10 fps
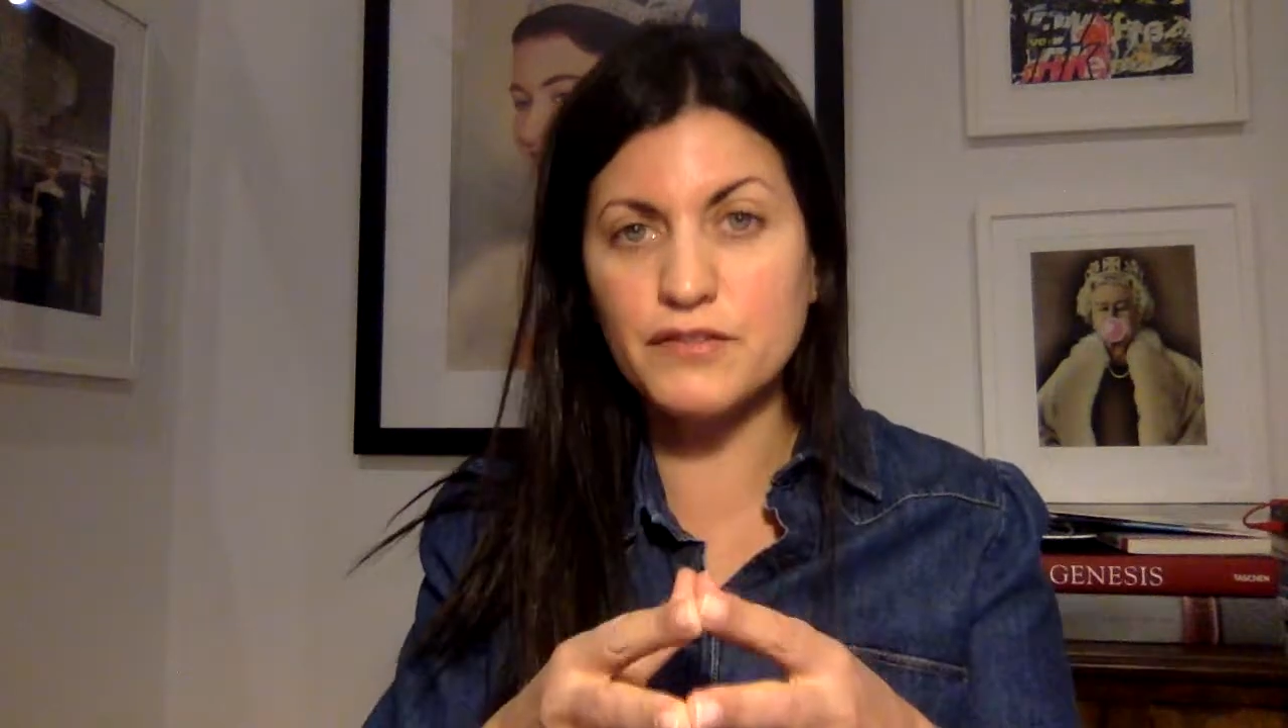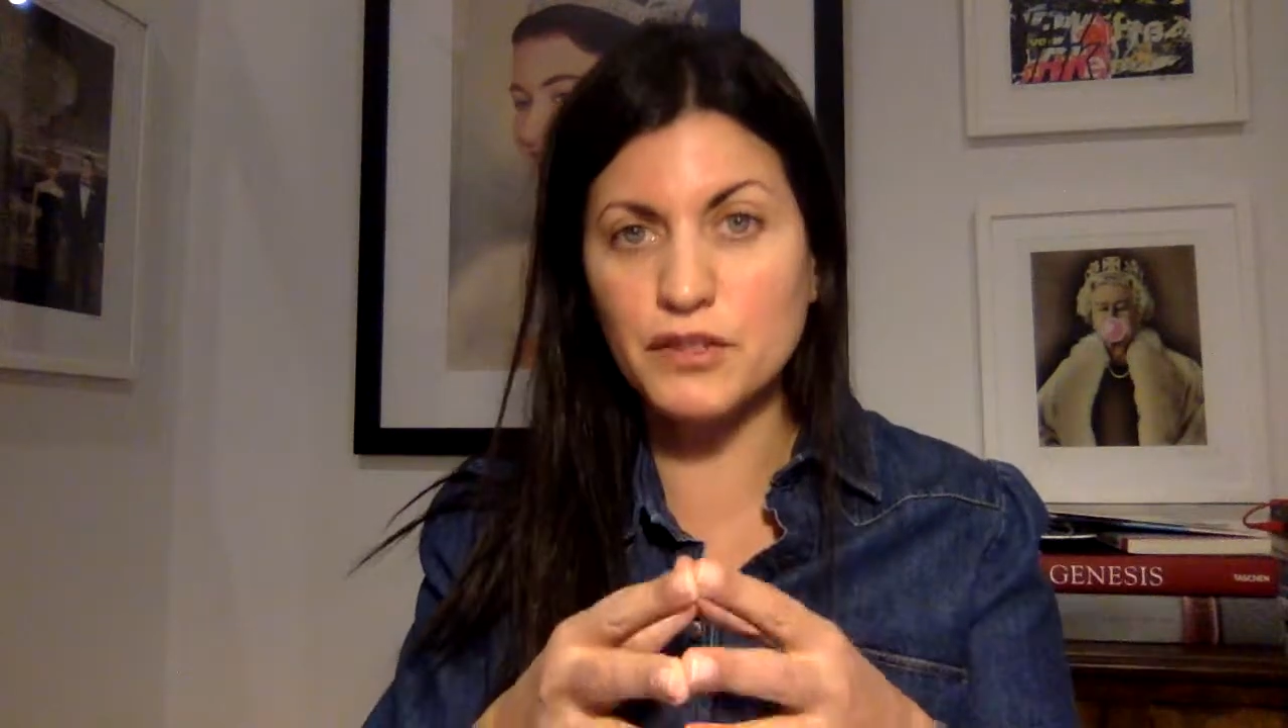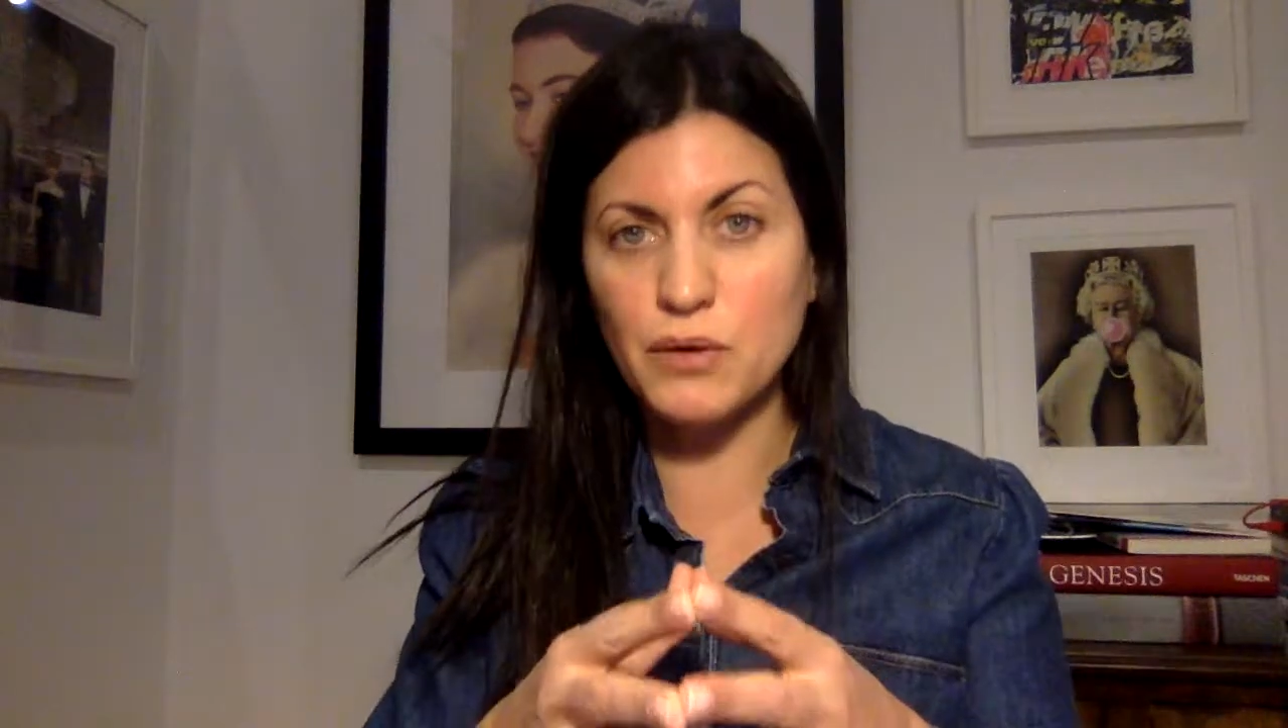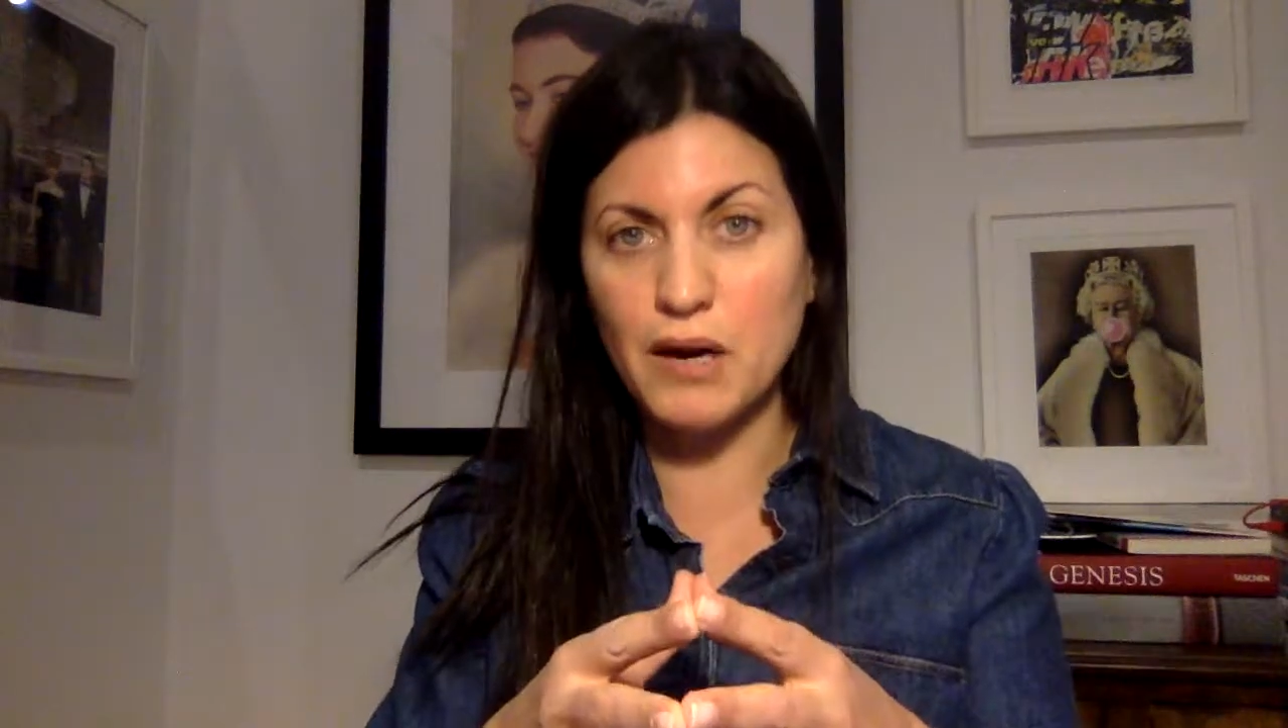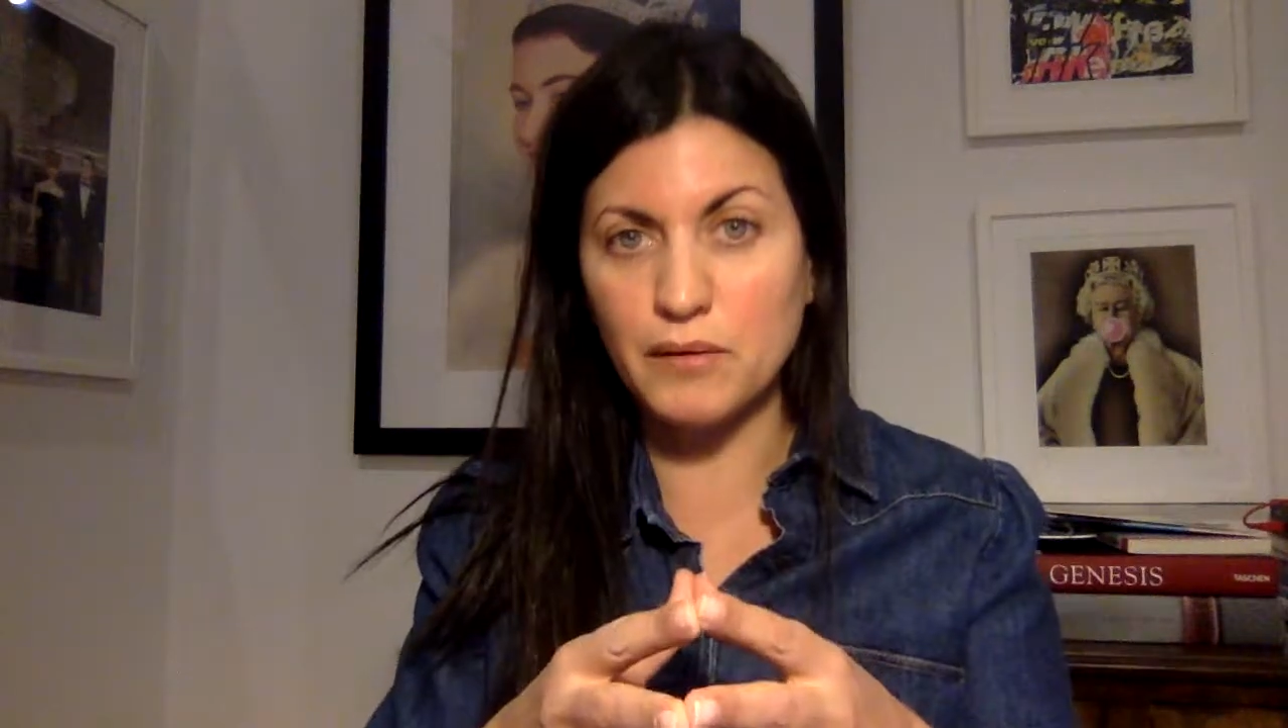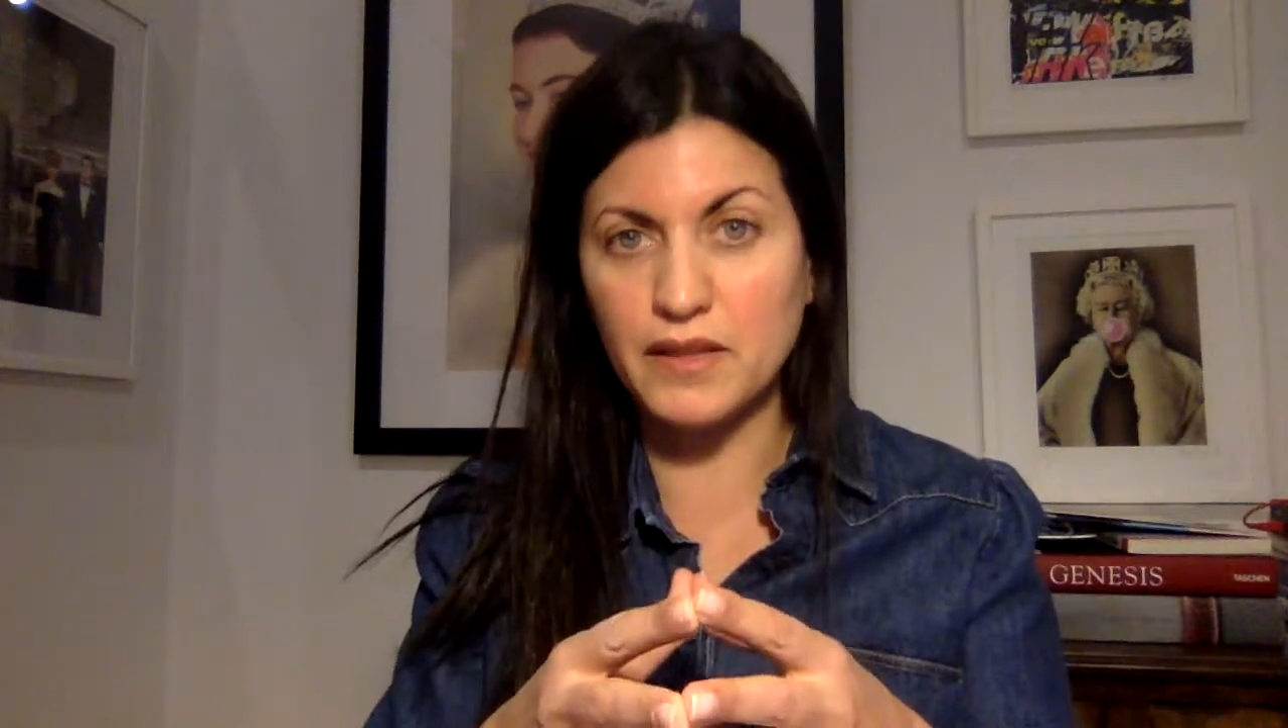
you out